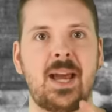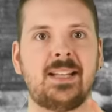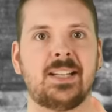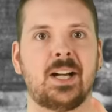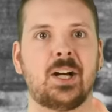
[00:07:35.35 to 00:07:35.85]

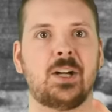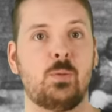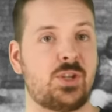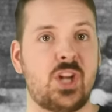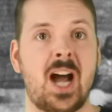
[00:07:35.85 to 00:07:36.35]
made there
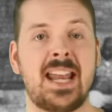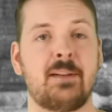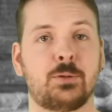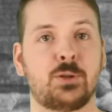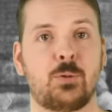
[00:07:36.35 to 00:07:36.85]
was not
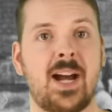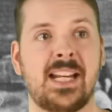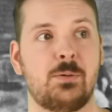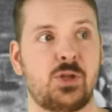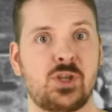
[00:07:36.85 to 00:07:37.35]
ever in
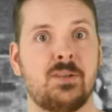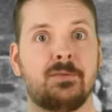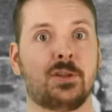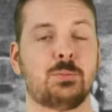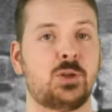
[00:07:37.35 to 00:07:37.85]
writing. It was just a
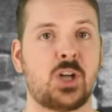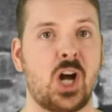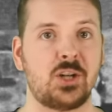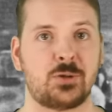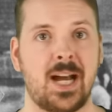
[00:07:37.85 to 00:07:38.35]
verbal
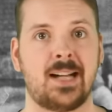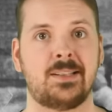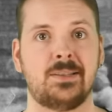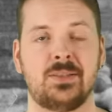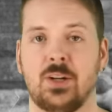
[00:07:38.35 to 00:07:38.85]

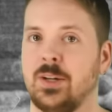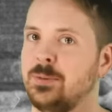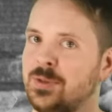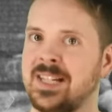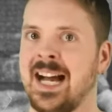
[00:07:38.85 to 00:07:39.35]
contract, so it
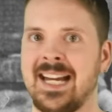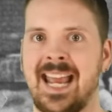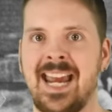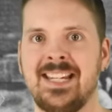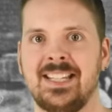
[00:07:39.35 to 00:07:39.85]
was kind of
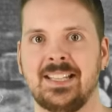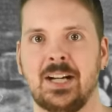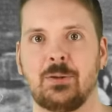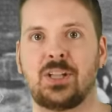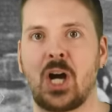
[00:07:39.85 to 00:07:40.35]
hazy
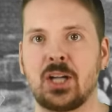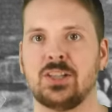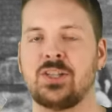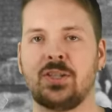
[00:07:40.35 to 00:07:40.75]
there. Regardless